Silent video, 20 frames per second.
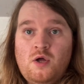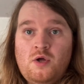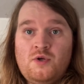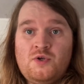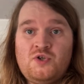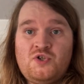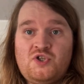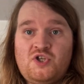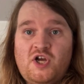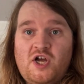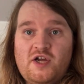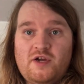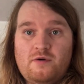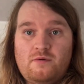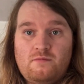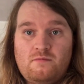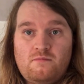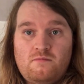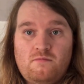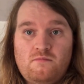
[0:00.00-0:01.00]
So,
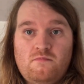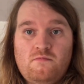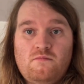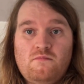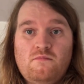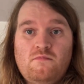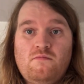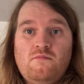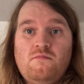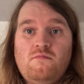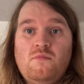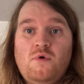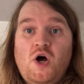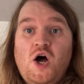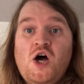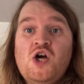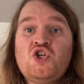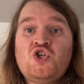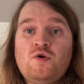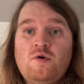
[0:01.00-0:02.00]

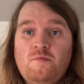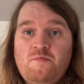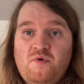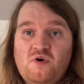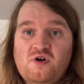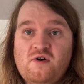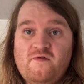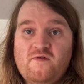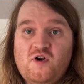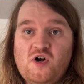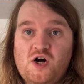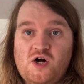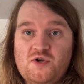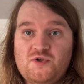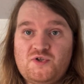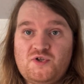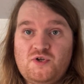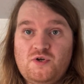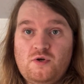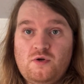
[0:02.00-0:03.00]
a short book I've
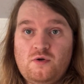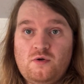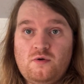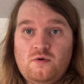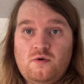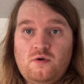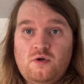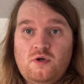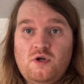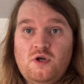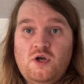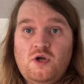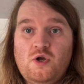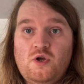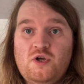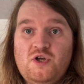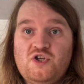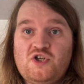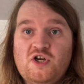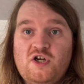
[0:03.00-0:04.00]
got
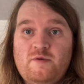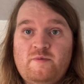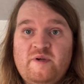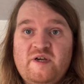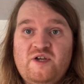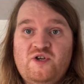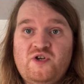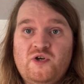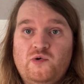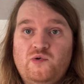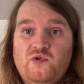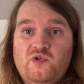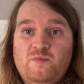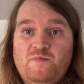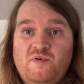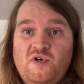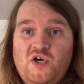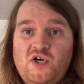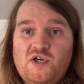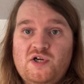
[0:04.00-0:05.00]
is going to be a children's
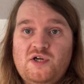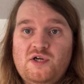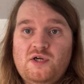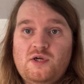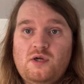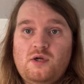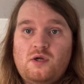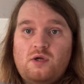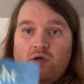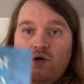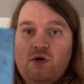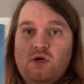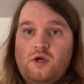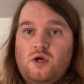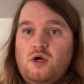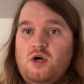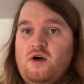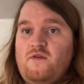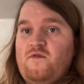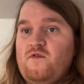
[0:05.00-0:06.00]
book.
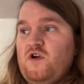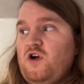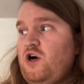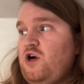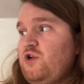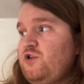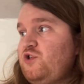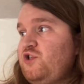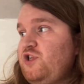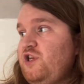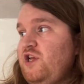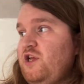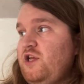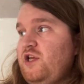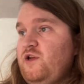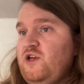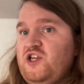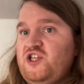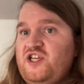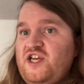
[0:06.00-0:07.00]
I've got
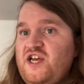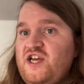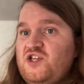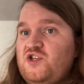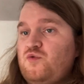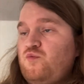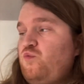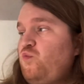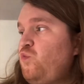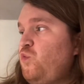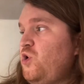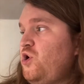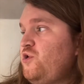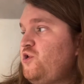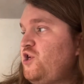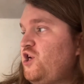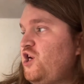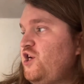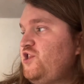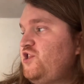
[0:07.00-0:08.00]
it is One
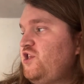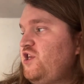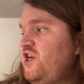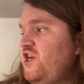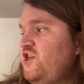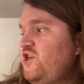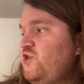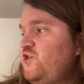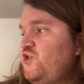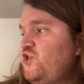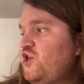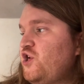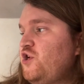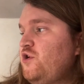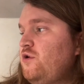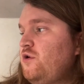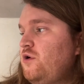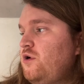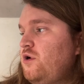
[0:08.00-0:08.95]
Night in the Zoo,